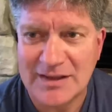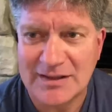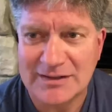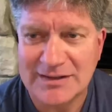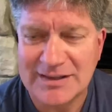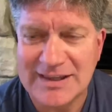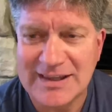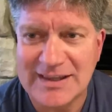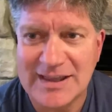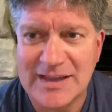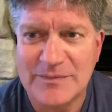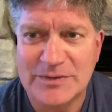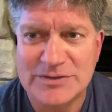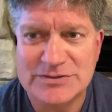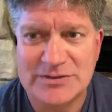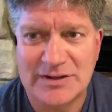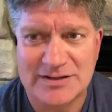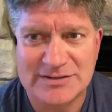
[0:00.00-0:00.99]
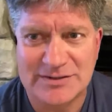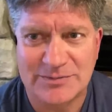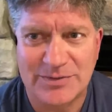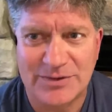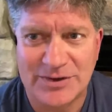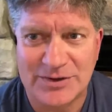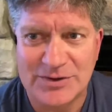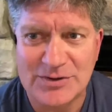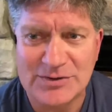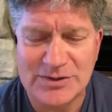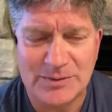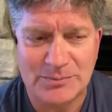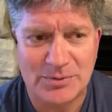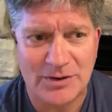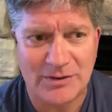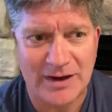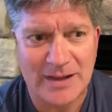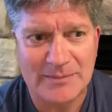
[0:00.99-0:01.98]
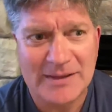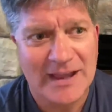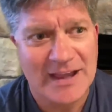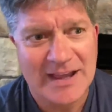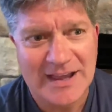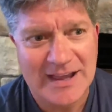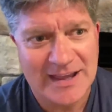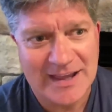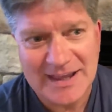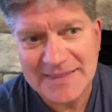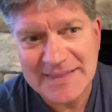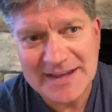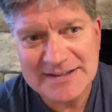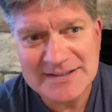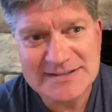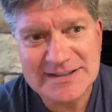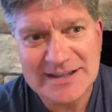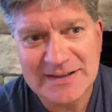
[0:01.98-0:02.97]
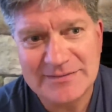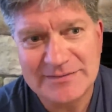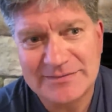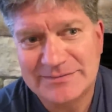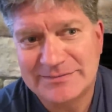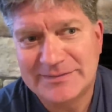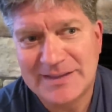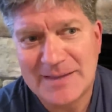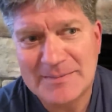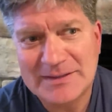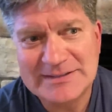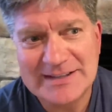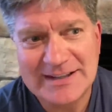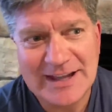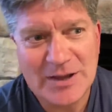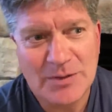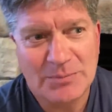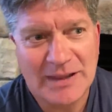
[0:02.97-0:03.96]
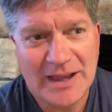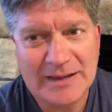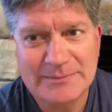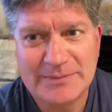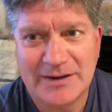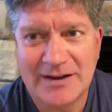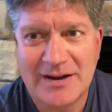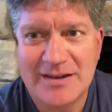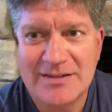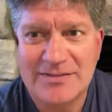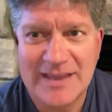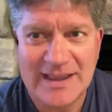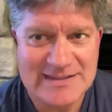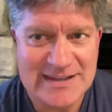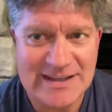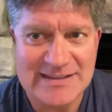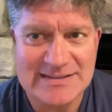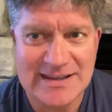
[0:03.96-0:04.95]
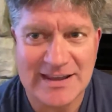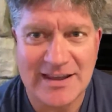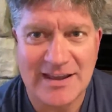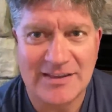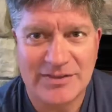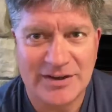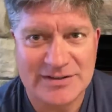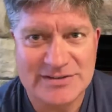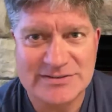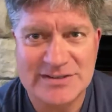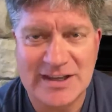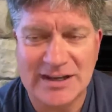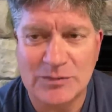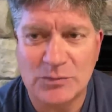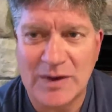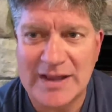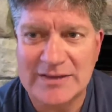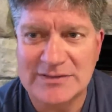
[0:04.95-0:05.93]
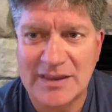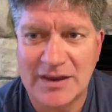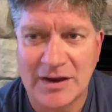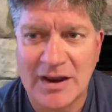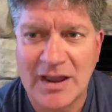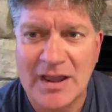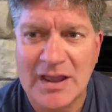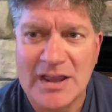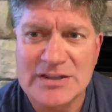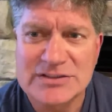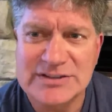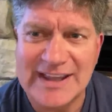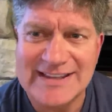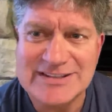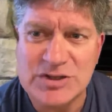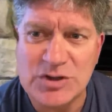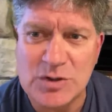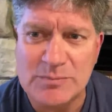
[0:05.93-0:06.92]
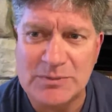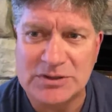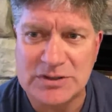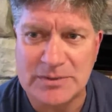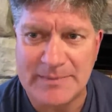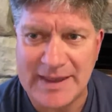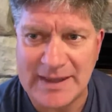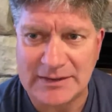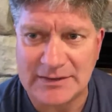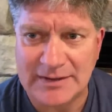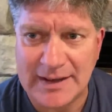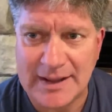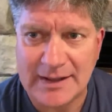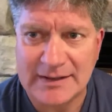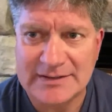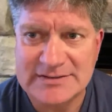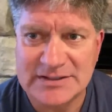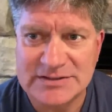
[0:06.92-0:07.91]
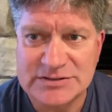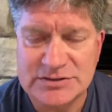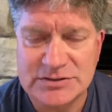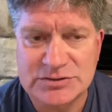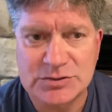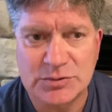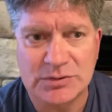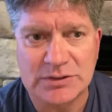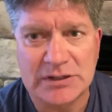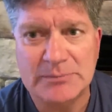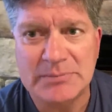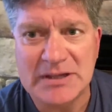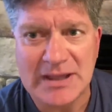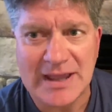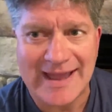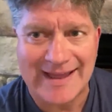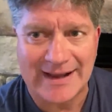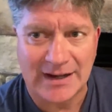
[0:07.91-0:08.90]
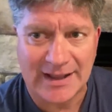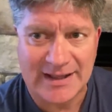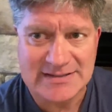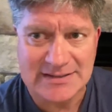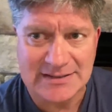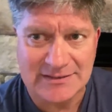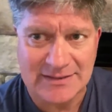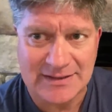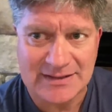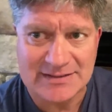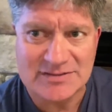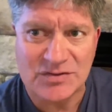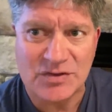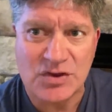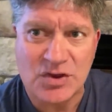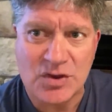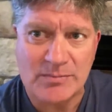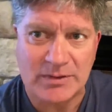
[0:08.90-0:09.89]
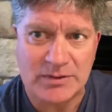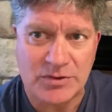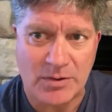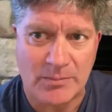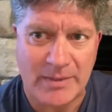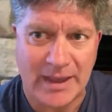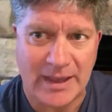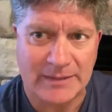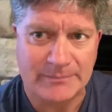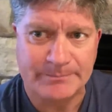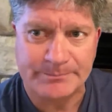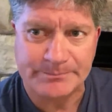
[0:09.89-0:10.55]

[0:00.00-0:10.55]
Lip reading: key infrastructure for their nuclear program, they just give him a Teneo BlackBerry. That's easy. They're sitting right there. So that's human domain analysis. So we're going to be analyzing things in the human domain.